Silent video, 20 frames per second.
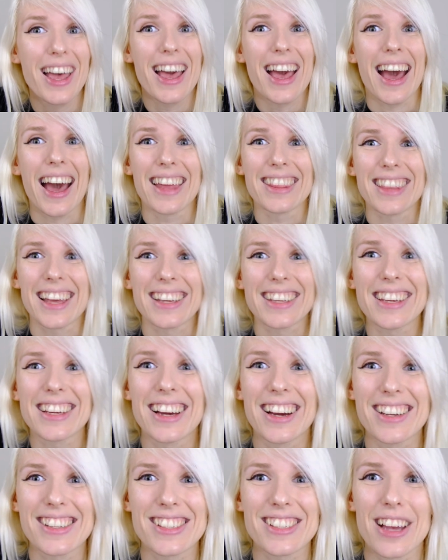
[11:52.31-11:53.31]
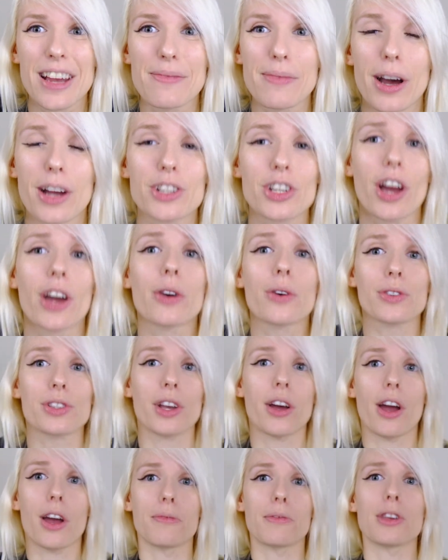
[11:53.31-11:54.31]
And thank you guys so much. I
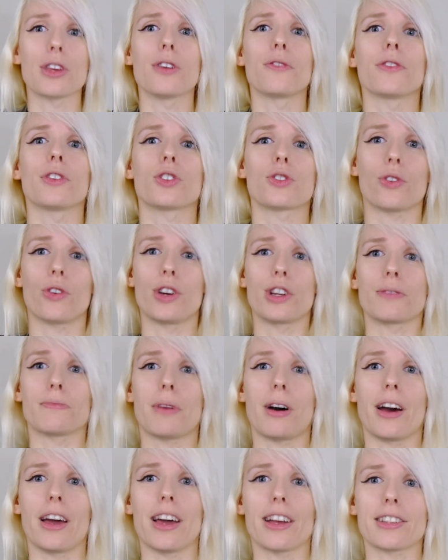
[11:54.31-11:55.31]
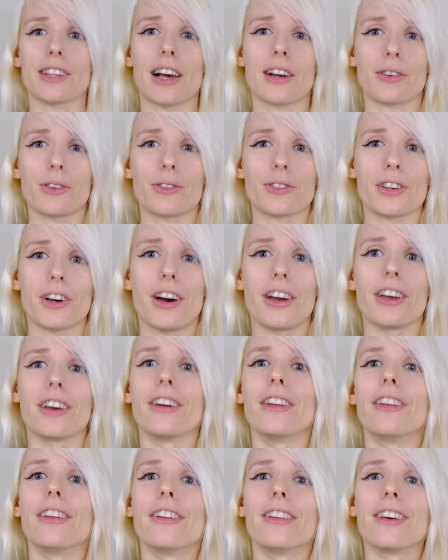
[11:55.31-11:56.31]
also hope that you've enjoyed my Attack on
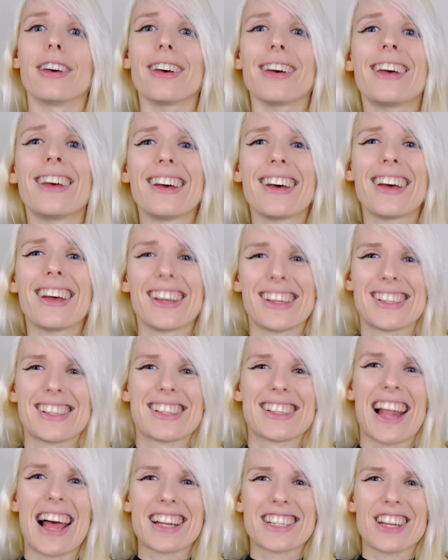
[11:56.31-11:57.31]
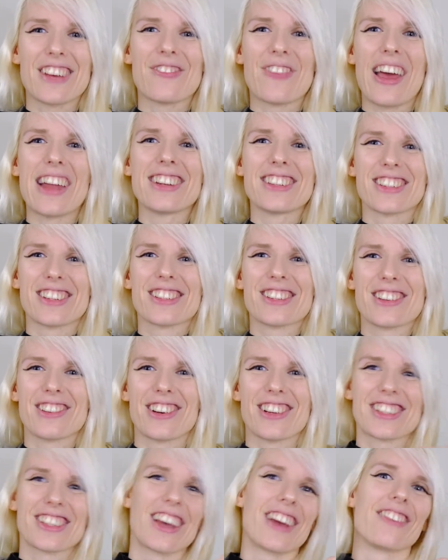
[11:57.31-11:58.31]
Titan / Avengers
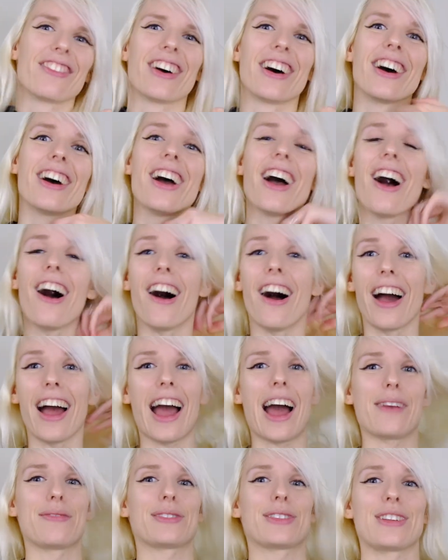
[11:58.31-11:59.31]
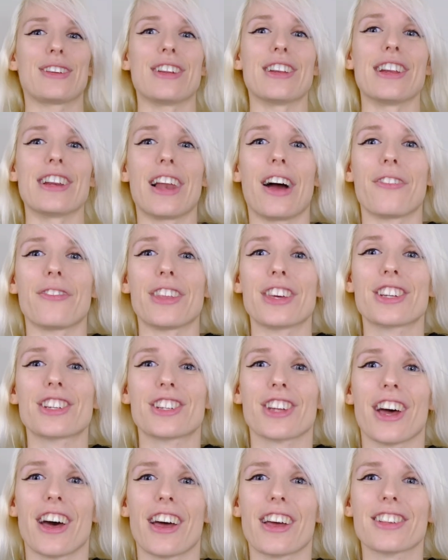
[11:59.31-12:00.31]
crossover. I absolutely love this
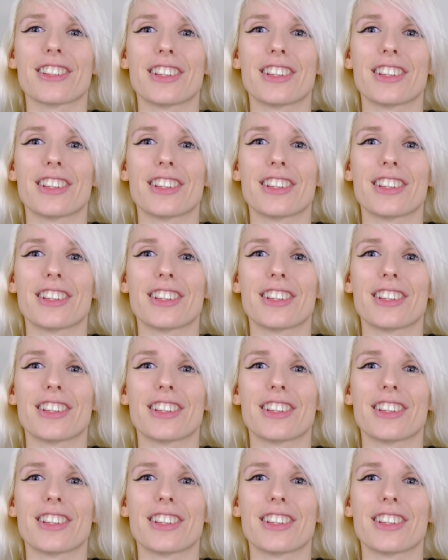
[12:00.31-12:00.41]
shirt.